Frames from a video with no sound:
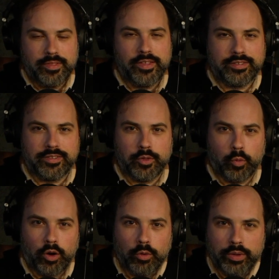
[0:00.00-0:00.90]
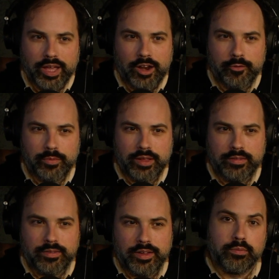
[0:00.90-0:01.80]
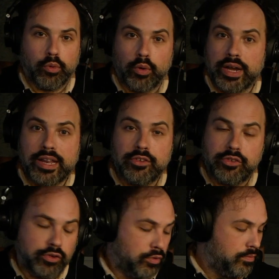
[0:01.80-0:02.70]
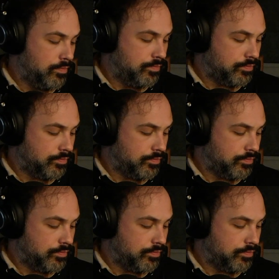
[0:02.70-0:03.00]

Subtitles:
This is the world we kind of been born into,